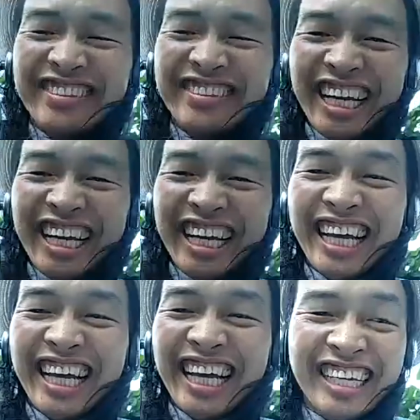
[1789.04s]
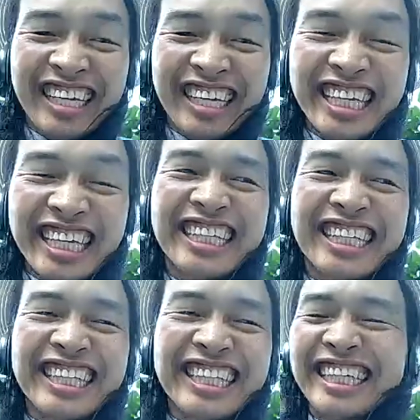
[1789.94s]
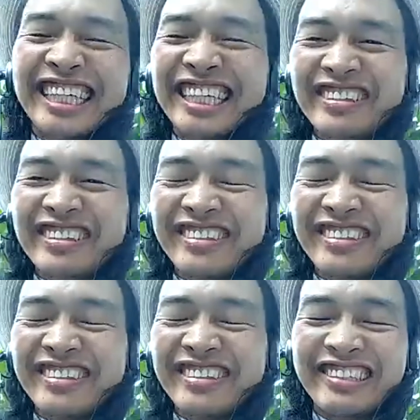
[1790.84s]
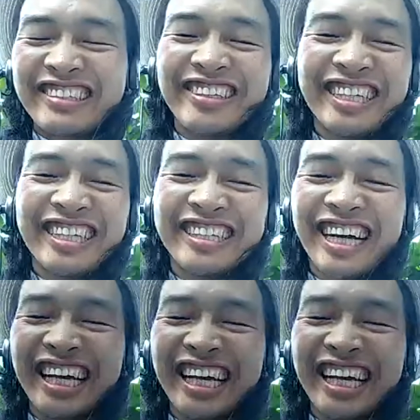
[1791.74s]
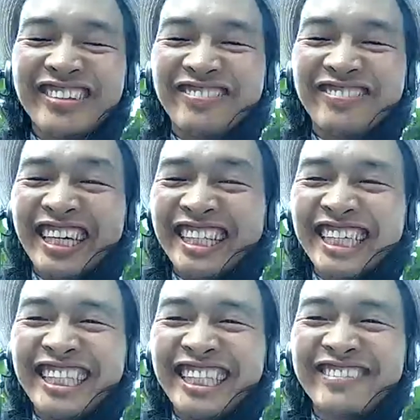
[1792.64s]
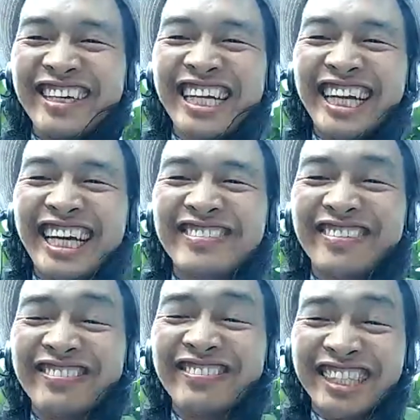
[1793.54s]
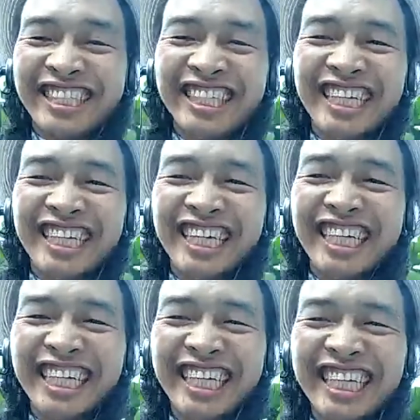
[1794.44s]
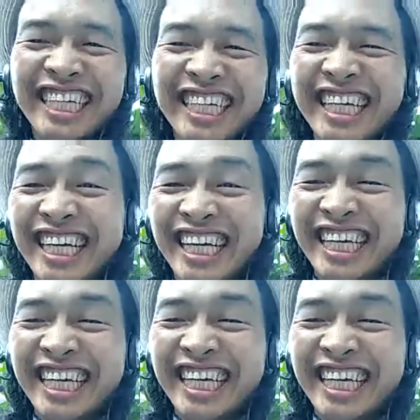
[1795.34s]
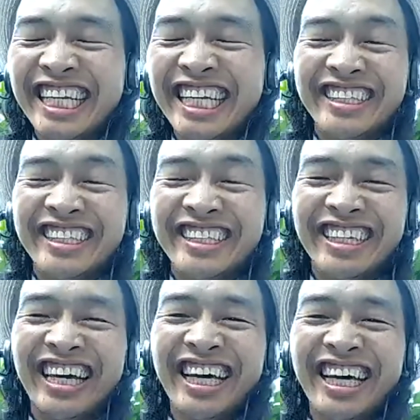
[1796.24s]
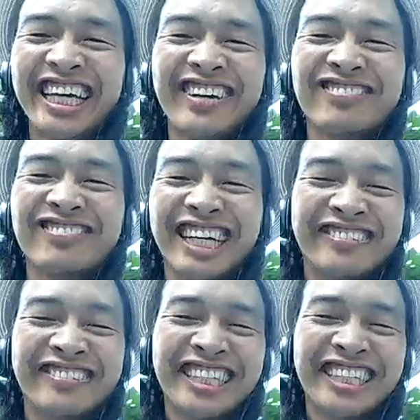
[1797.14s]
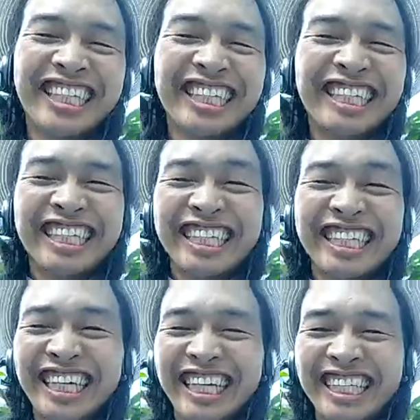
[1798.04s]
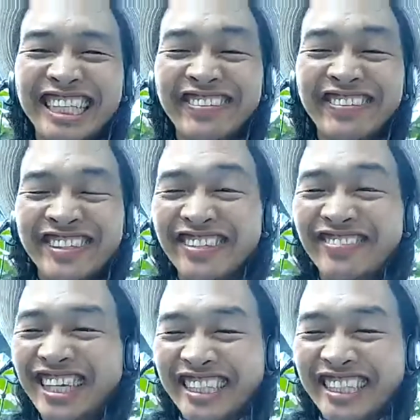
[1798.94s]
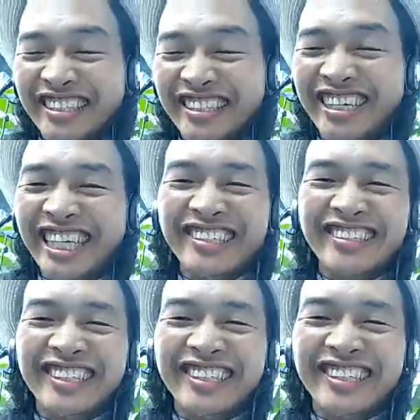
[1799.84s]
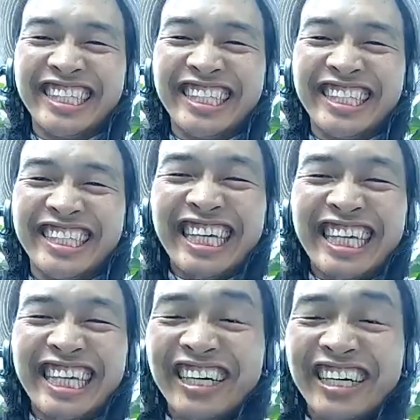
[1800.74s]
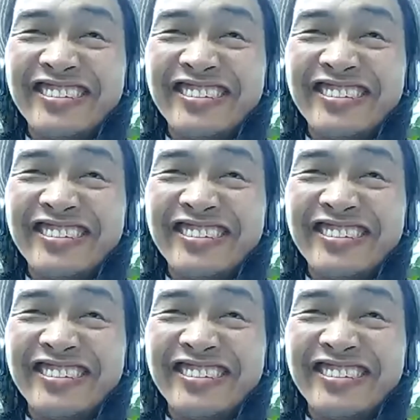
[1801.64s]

I think that with street furniture, you got to have your basics. You got to have something to sit on and something to block the wind and something to block the rain or sun above.